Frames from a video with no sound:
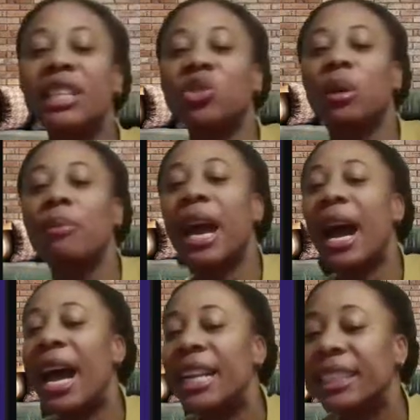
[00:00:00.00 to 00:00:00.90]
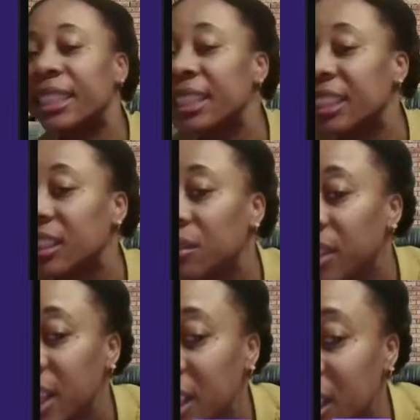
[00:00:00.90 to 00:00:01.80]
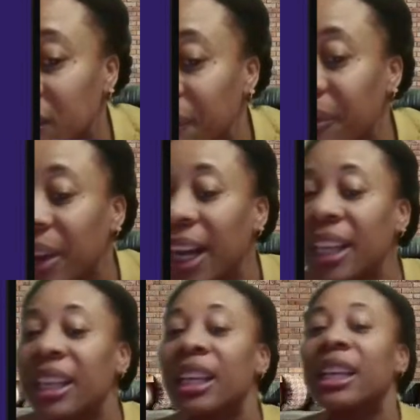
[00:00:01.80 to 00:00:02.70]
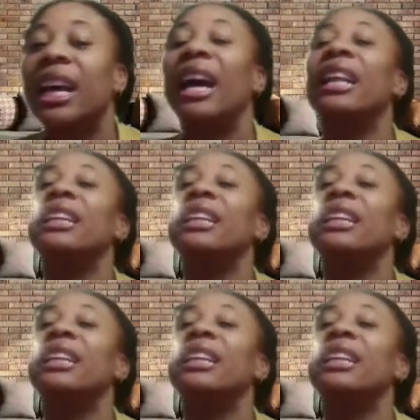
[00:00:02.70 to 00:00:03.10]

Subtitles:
will be highly sensitive data, right? Highly